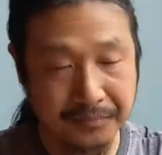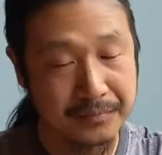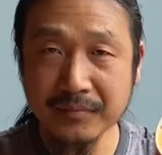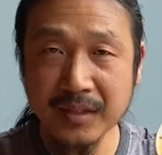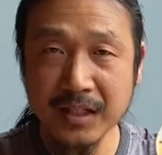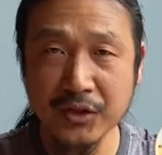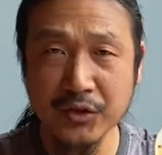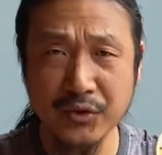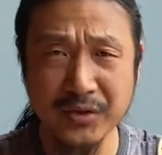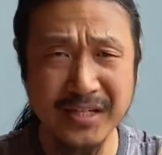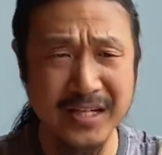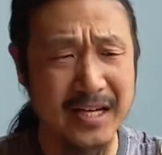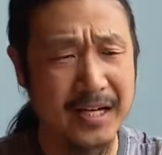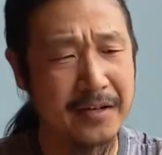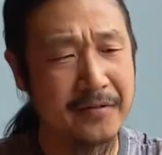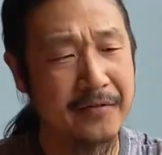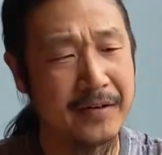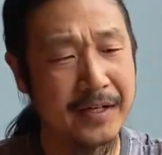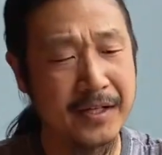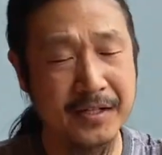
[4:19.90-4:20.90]
You see, I
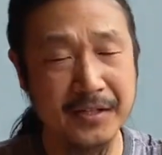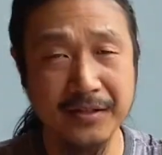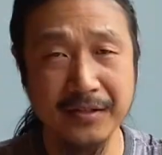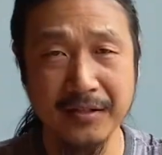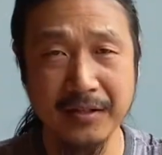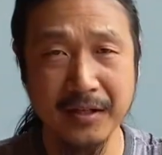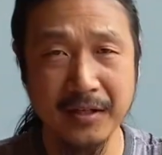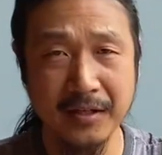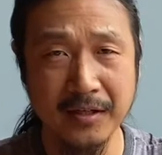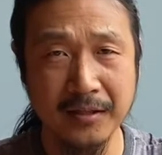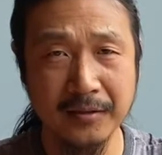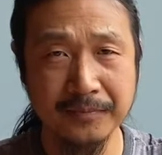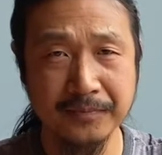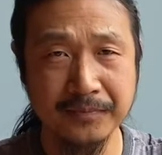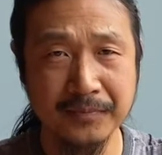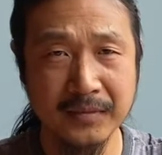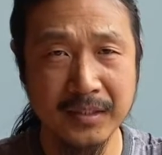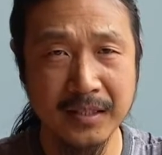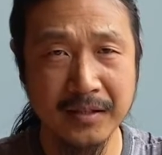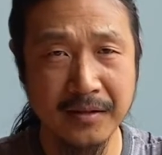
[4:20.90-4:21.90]
finished
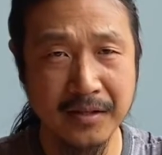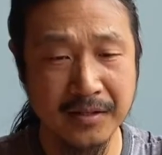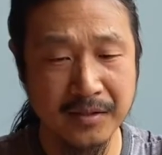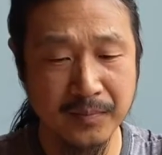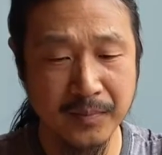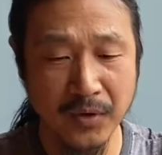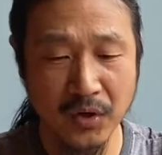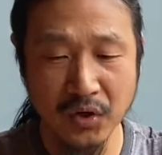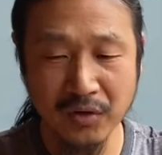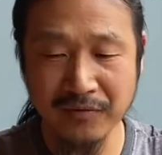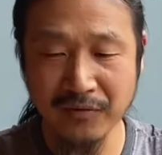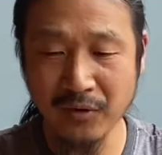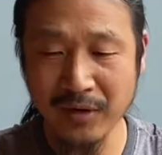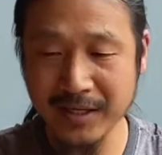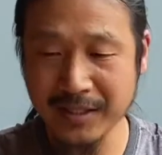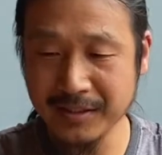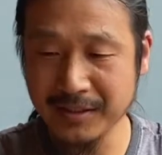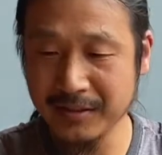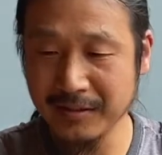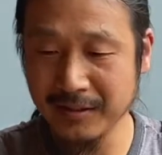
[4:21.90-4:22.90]
this bowl of
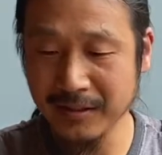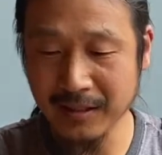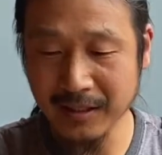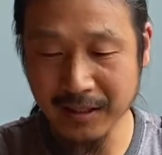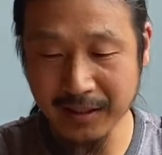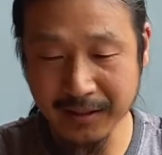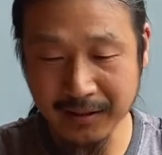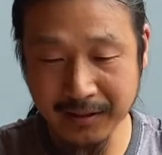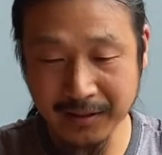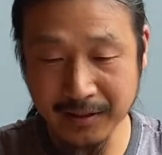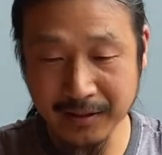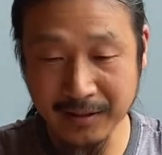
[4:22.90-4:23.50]
rice and